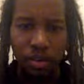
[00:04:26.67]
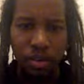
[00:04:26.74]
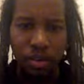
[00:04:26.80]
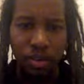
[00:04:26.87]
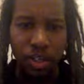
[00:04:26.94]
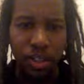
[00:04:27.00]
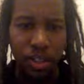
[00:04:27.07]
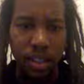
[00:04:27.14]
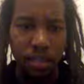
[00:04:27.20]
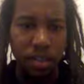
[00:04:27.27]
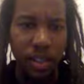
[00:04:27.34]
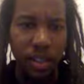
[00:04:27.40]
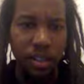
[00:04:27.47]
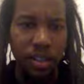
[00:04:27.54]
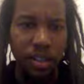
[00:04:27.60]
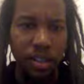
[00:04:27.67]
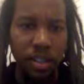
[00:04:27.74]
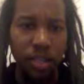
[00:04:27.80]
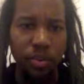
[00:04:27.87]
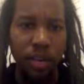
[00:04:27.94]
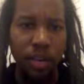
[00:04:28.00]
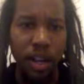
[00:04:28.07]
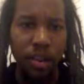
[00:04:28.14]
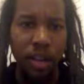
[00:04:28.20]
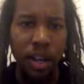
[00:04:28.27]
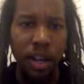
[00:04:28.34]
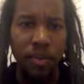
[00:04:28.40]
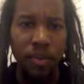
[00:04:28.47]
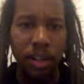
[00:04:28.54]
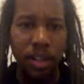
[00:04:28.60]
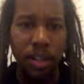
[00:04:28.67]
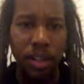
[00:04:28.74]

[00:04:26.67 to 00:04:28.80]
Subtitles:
you to send messages without having to